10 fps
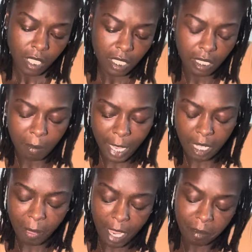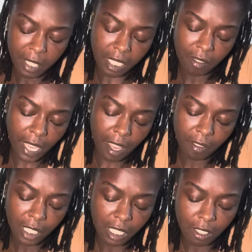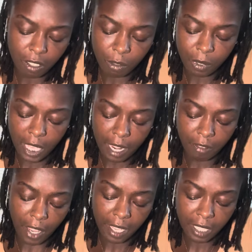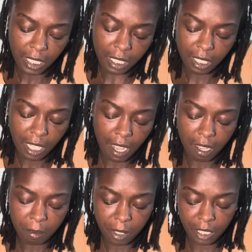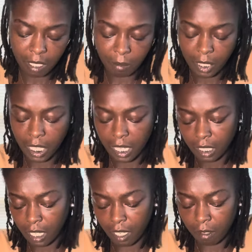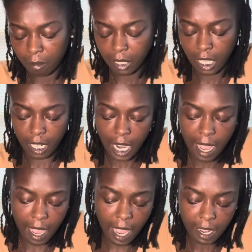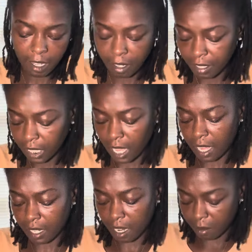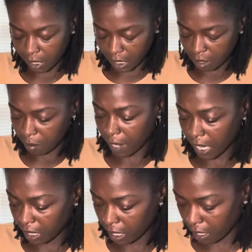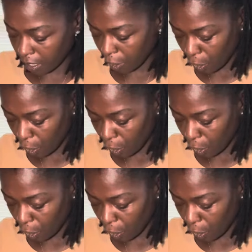Somebody might be even having an issue with like finding a job or something like that, with that not hiring sign that was in the back there.